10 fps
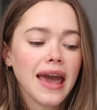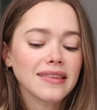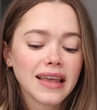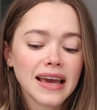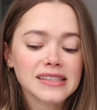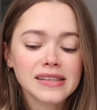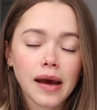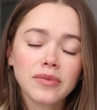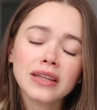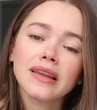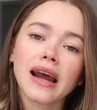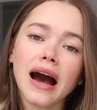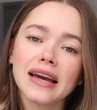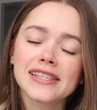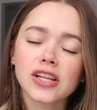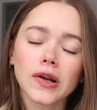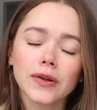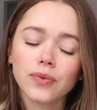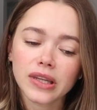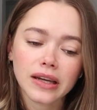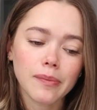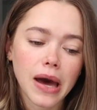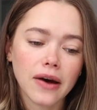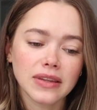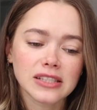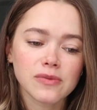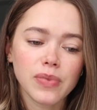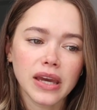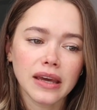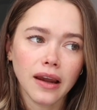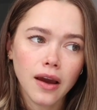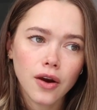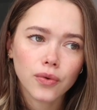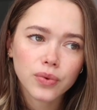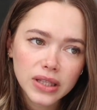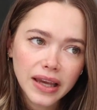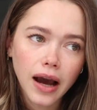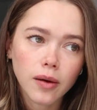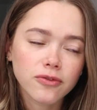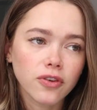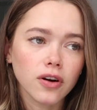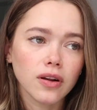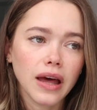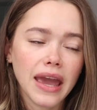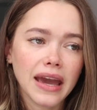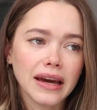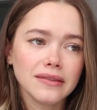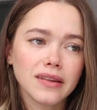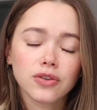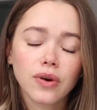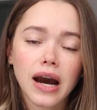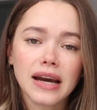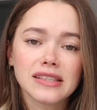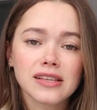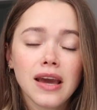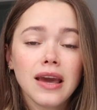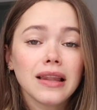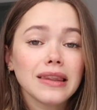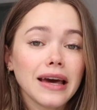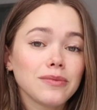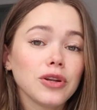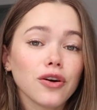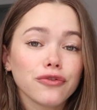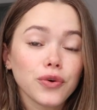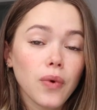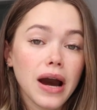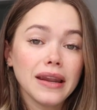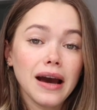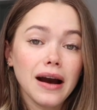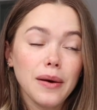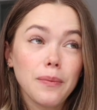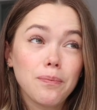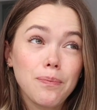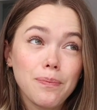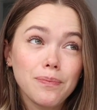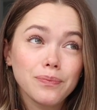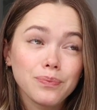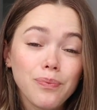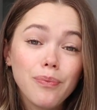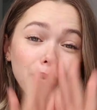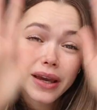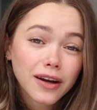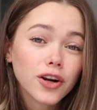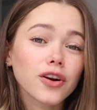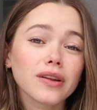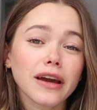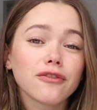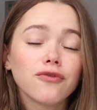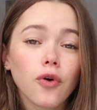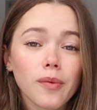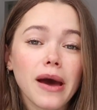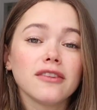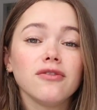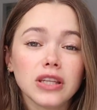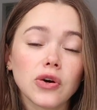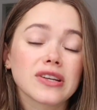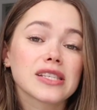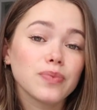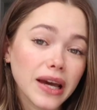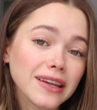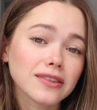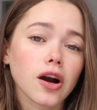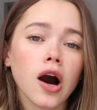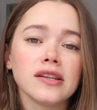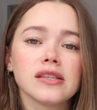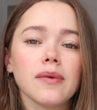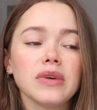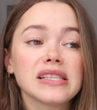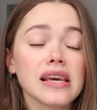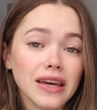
And then something that I started reading about that's been really helpful, and you guys let me know if you want a bigger like format video explaining the concept, is